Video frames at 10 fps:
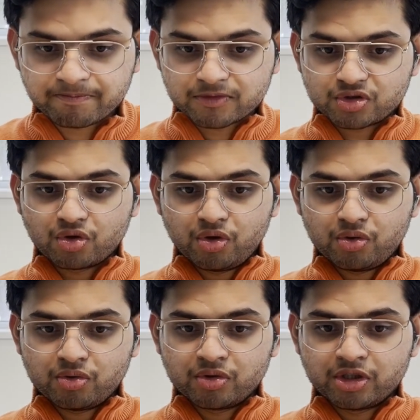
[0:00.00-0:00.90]

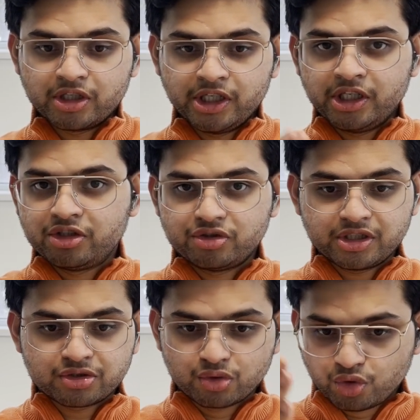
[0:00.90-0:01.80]
So you
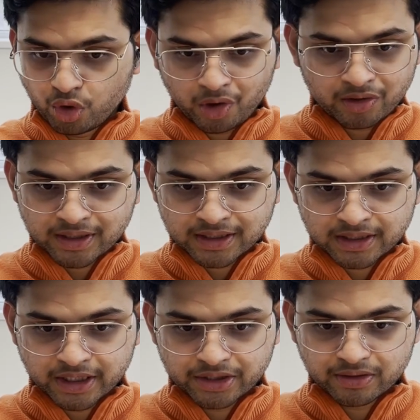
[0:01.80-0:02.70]
just go over that
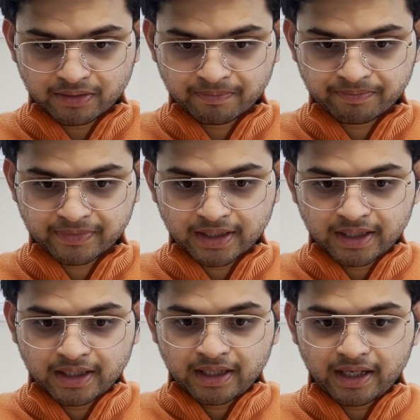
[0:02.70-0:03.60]
schedule
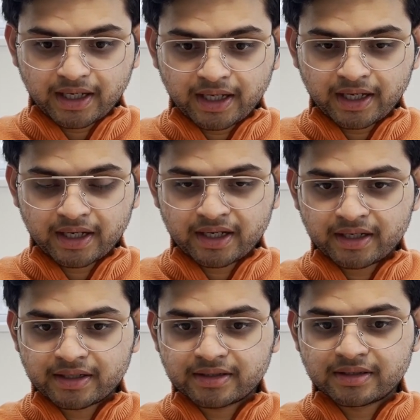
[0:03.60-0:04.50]

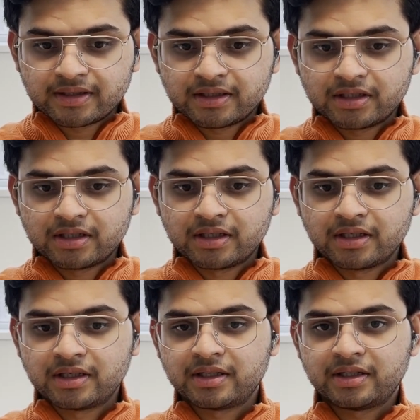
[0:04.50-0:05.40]
and
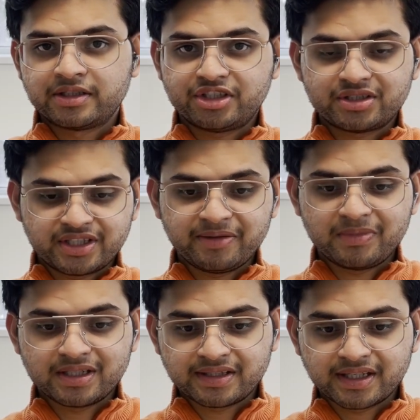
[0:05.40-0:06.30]
just keep
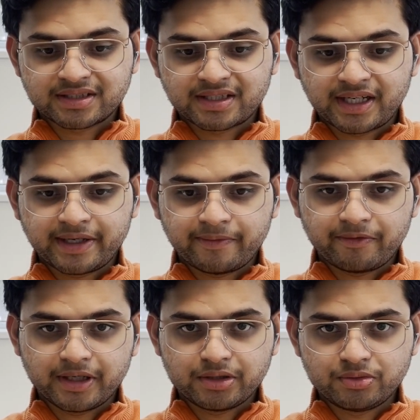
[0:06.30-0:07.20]
that thing aside
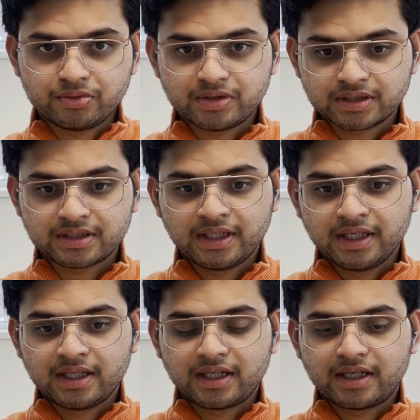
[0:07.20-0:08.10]
while you do this
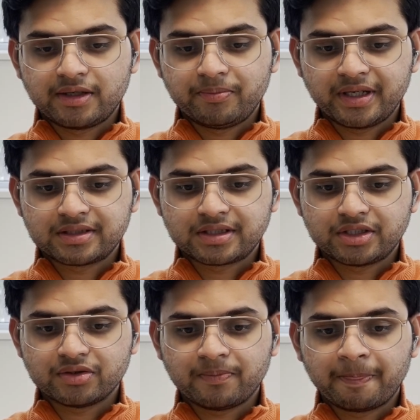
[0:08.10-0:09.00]
break
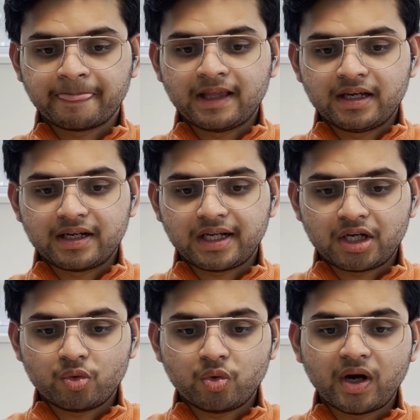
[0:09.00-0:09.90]
schedule.
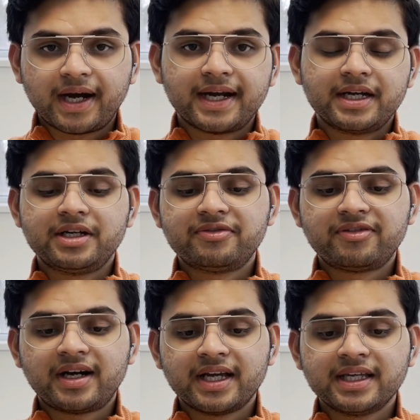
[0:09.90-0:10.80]
Now
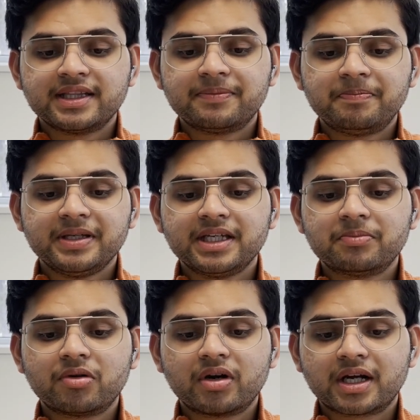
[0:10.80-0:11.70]
identify the peak
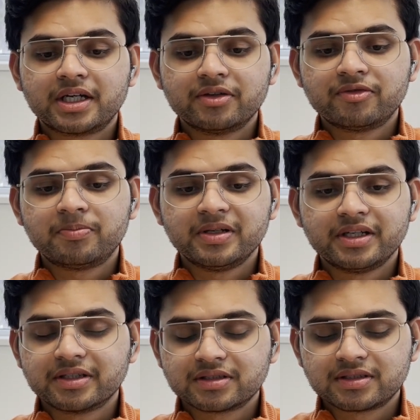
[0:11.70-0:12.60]
productive
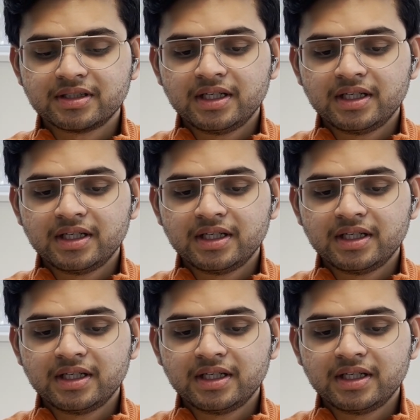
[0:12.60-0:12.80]
periods.